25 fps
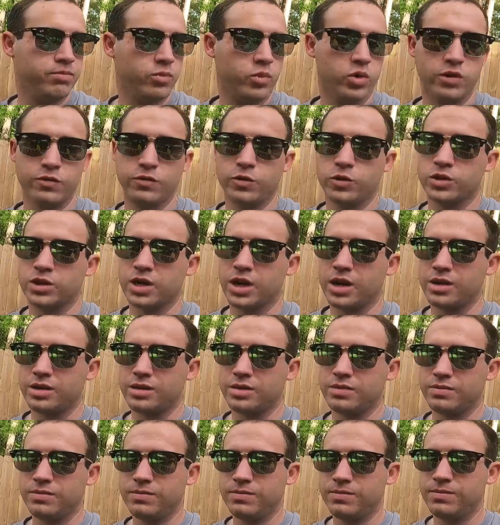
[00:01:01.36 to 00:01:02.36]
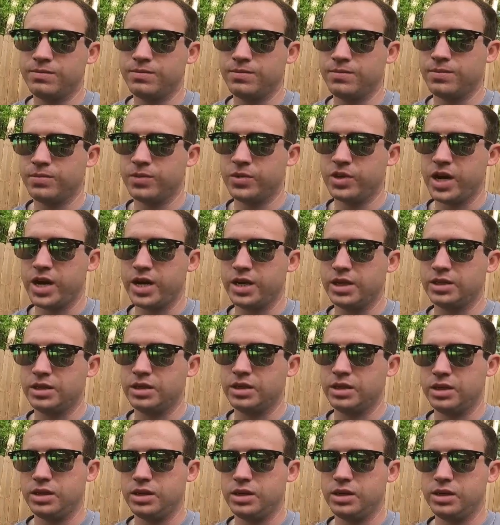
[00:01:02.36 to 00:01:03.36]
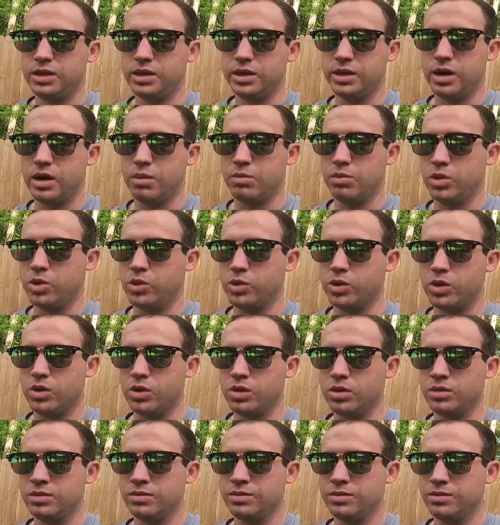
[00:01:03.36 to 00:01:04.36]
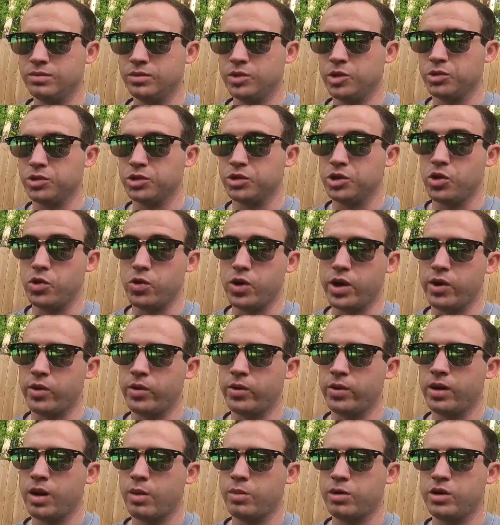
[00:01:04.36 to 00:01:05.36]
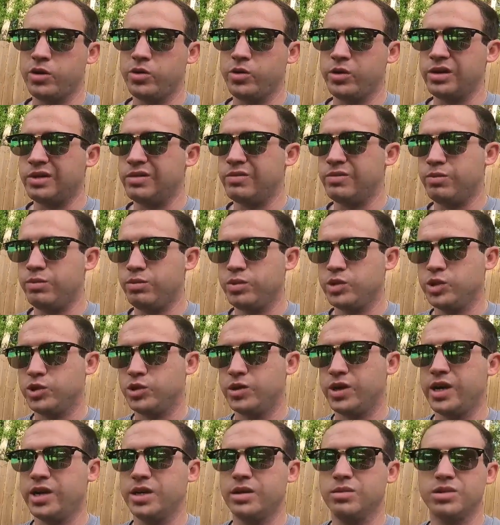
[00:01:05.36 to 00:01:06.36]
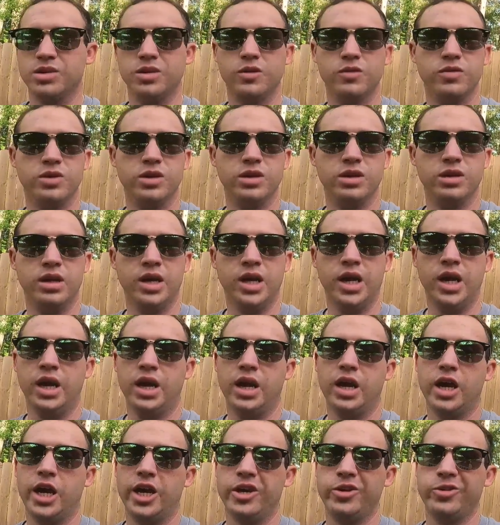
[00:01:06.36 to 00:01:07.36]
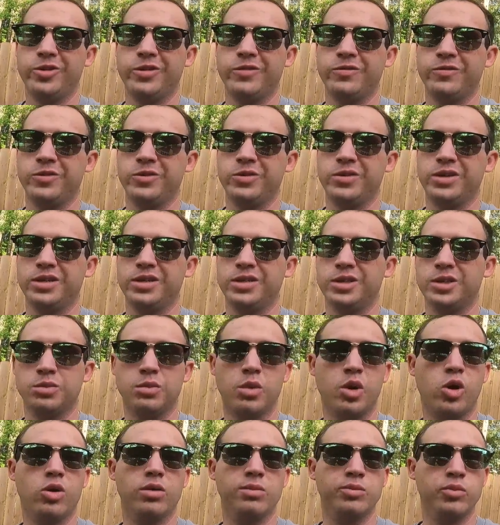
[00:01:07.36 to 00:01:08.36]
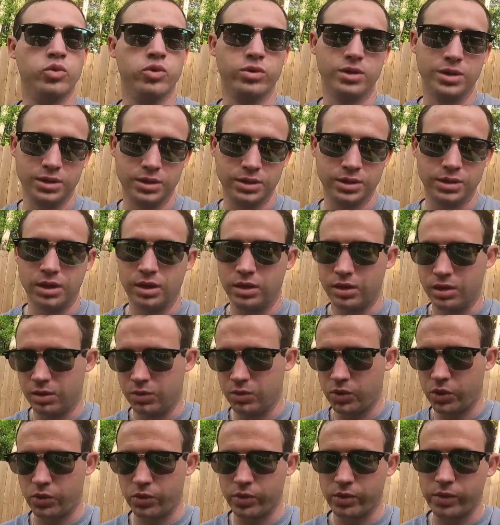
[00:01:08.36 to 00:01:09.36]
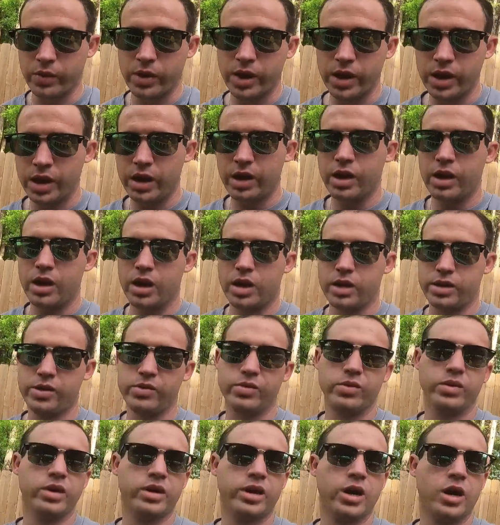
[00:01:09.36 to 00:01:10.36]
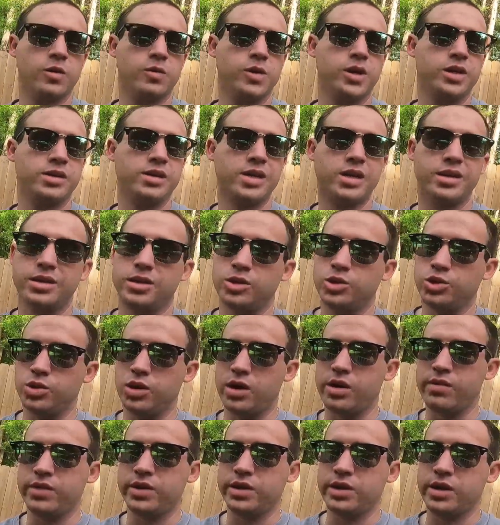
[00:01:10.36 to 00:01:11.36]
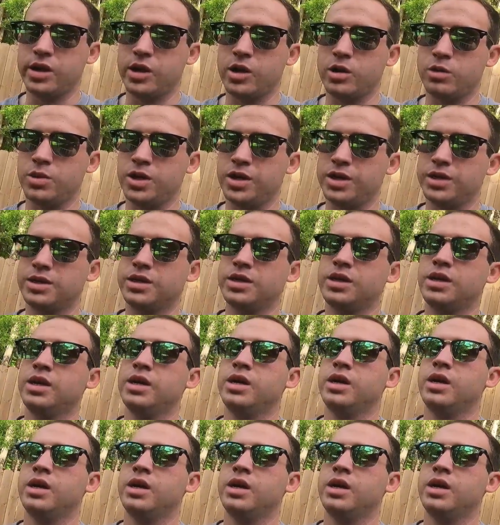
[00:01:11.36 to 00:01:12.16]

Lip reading: When I first got it, the AC did not blow at all. There was no air. I mean, you could put your hand up to the vent and you could feel a small breeze coming through. I didn't really care about it. I didn't drive it to care about it.